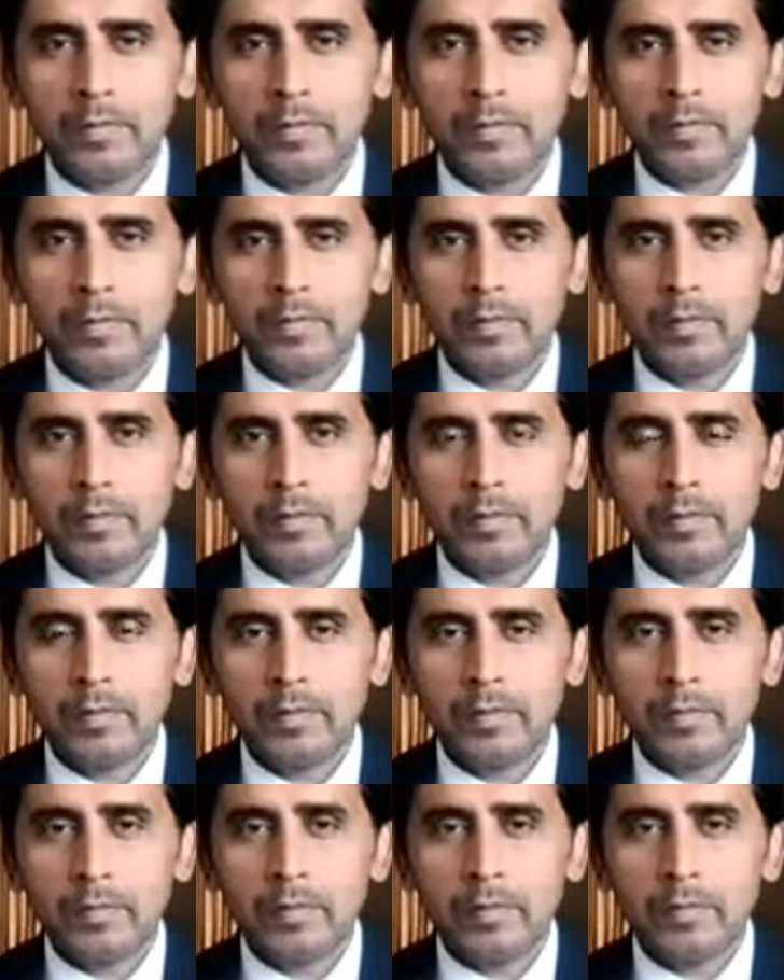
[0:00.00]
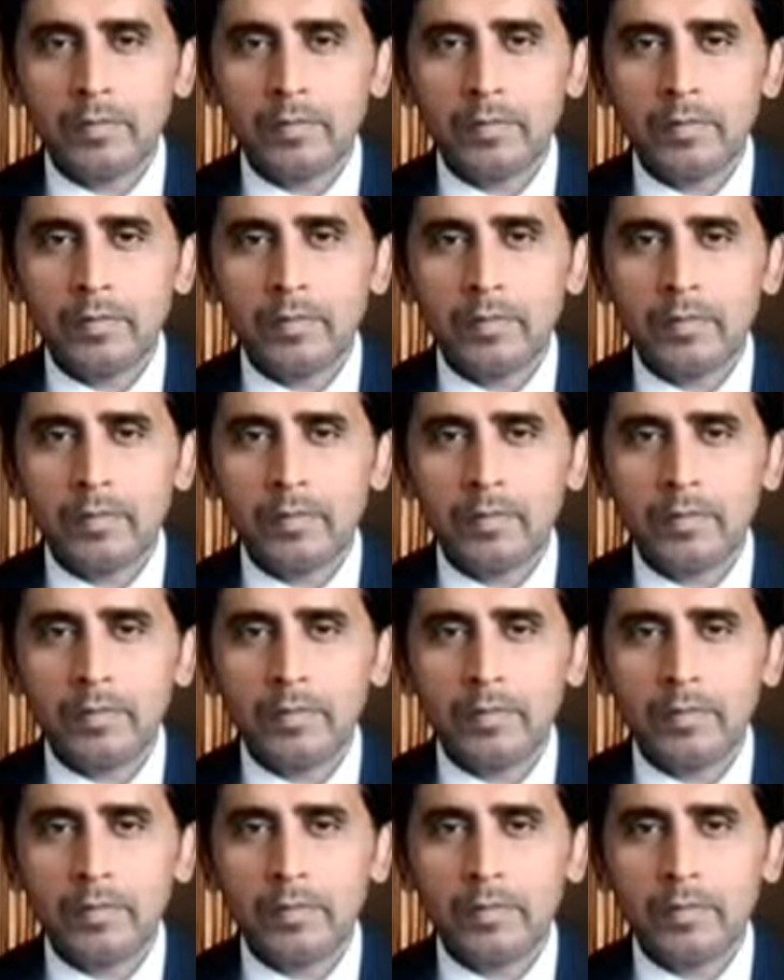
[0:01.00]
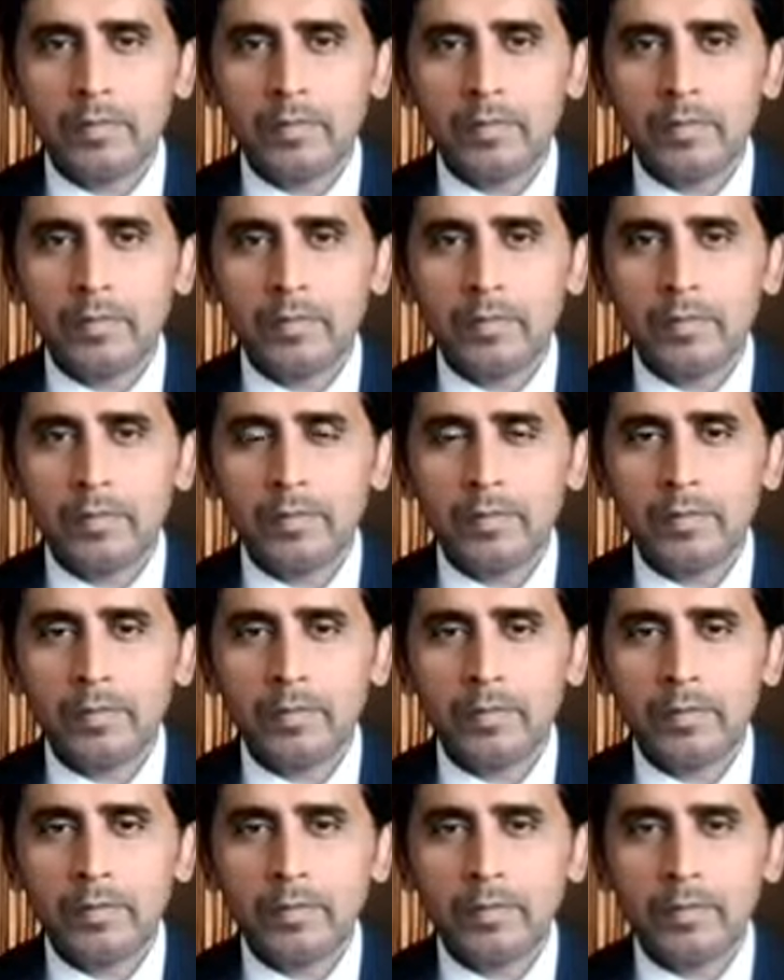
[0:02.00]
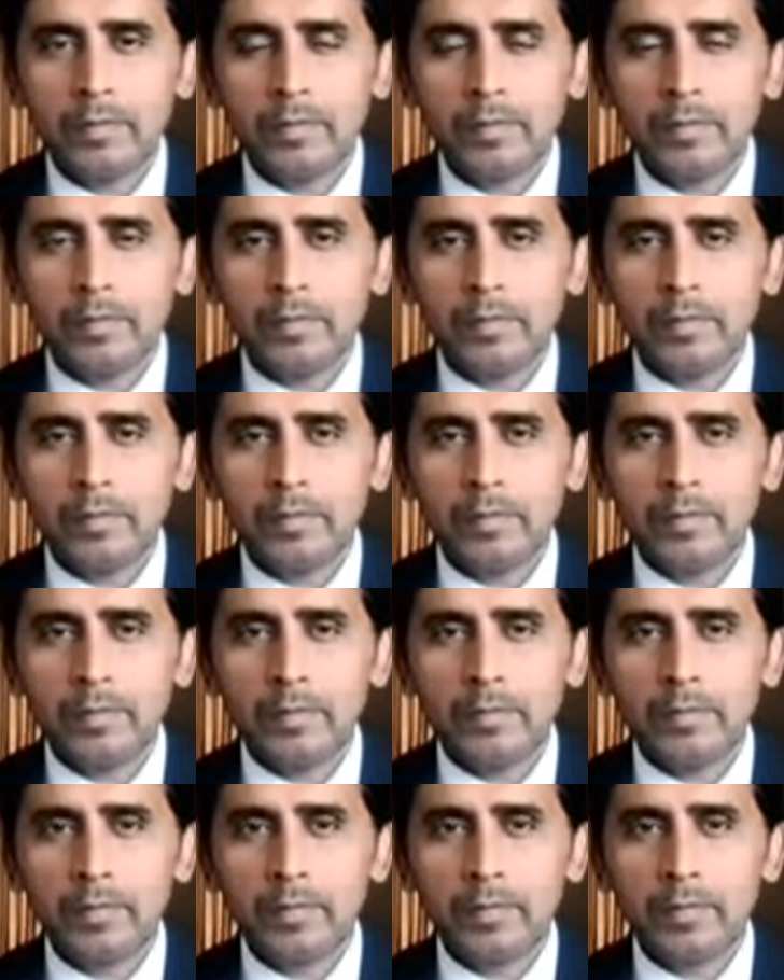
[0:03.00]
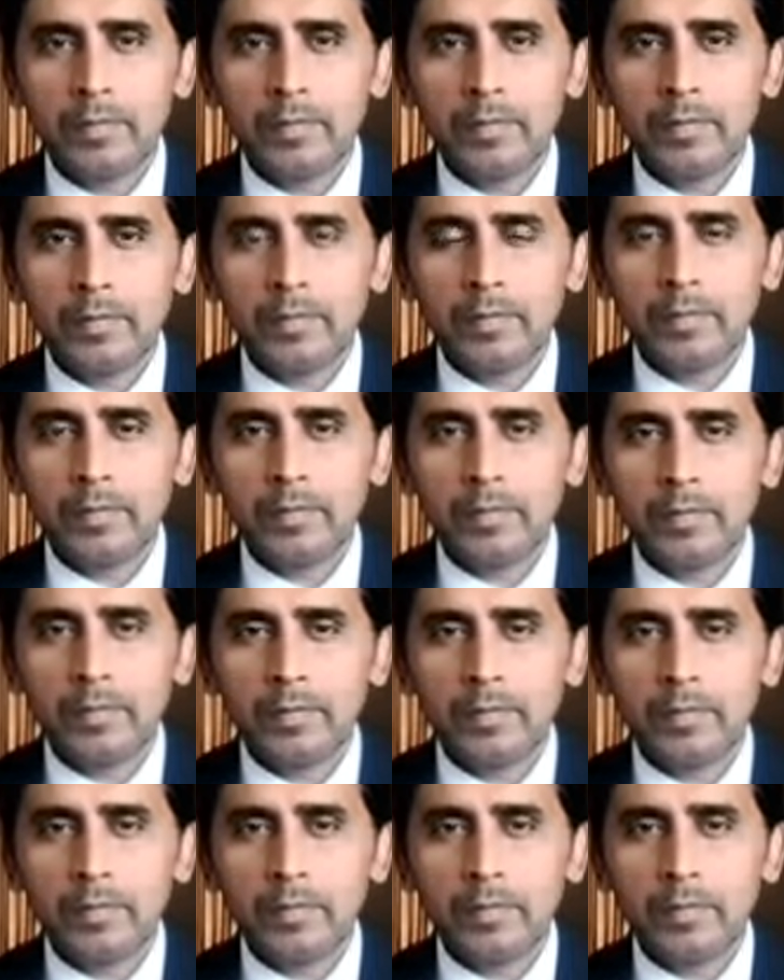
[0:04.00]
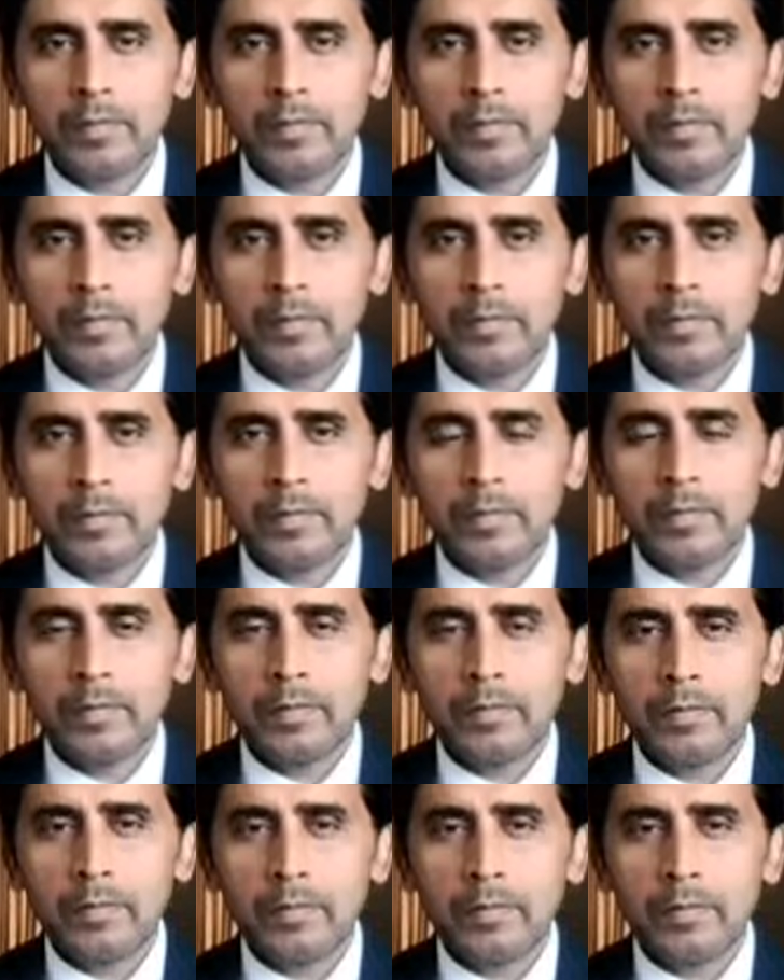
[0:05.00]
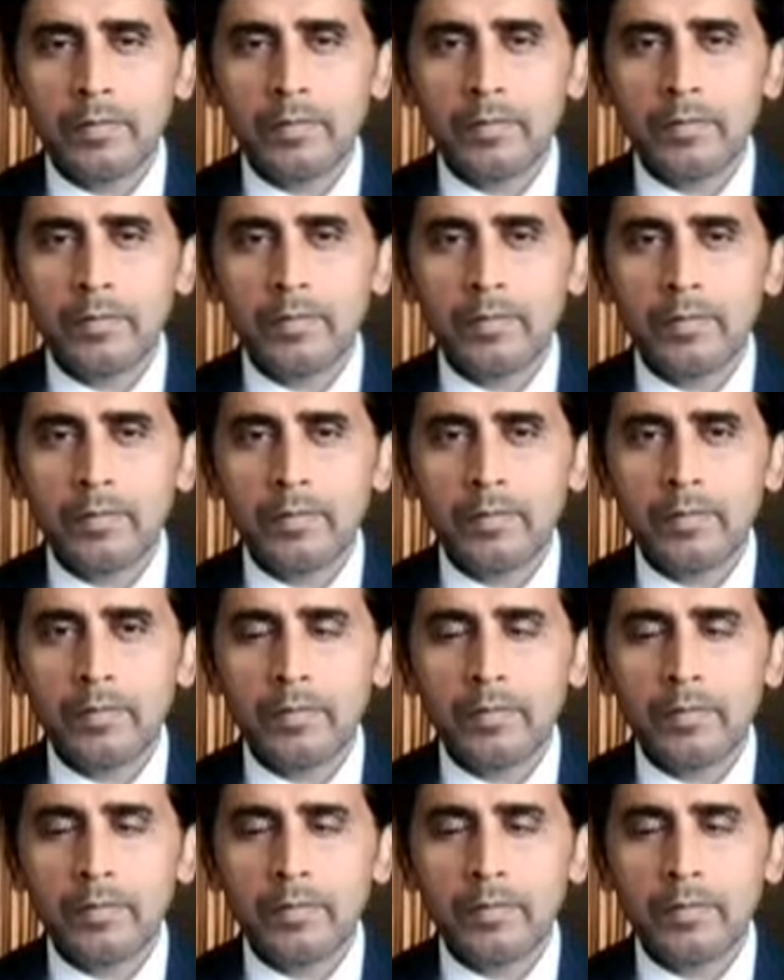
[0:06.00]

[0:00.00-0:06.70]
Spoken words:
No words are spoken by the person on screen.